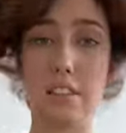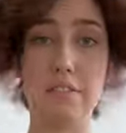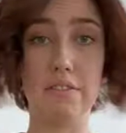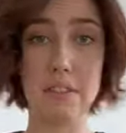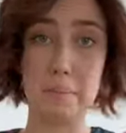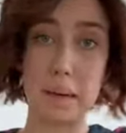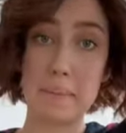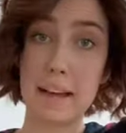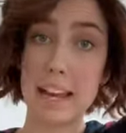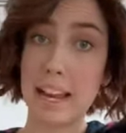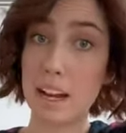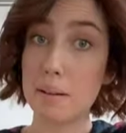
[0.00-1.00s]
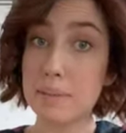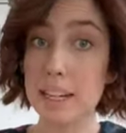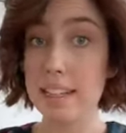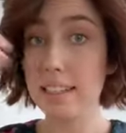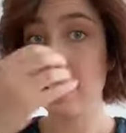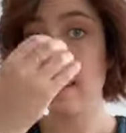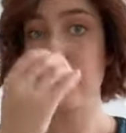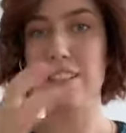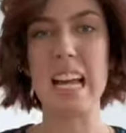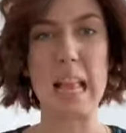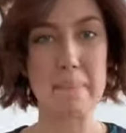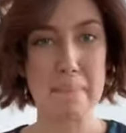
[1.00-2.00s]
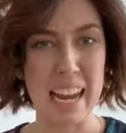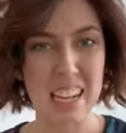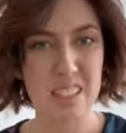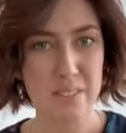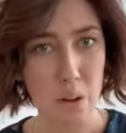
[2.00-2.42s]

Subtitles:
love flipping my head upside down to get max